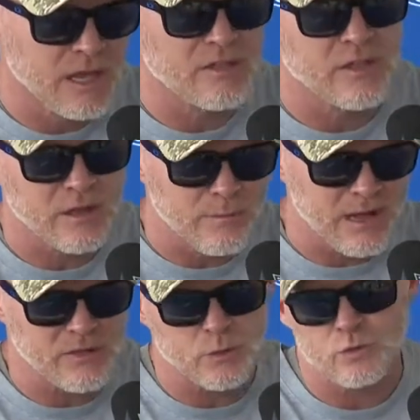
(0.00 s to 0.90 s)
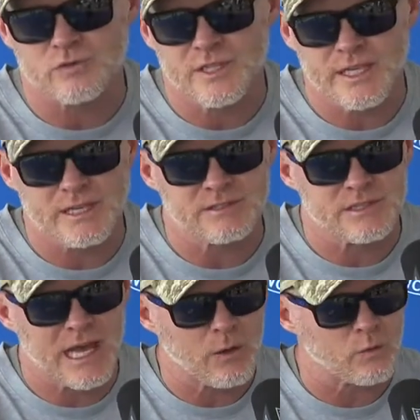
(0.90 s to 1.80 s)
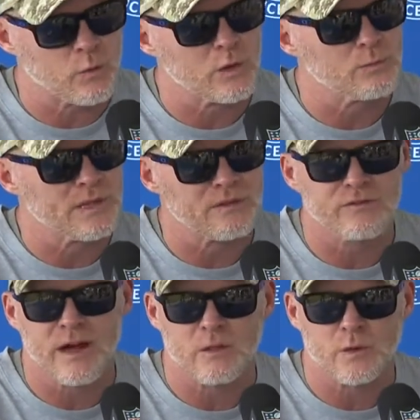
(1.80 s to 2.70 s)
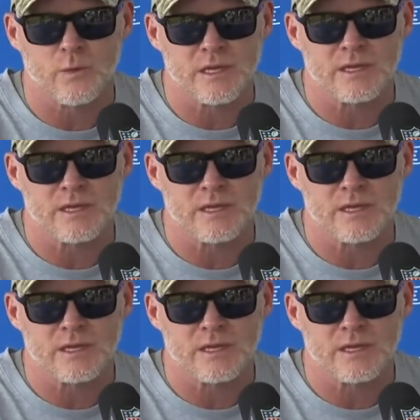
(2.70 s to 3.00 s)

think about their routines and how it will be the following week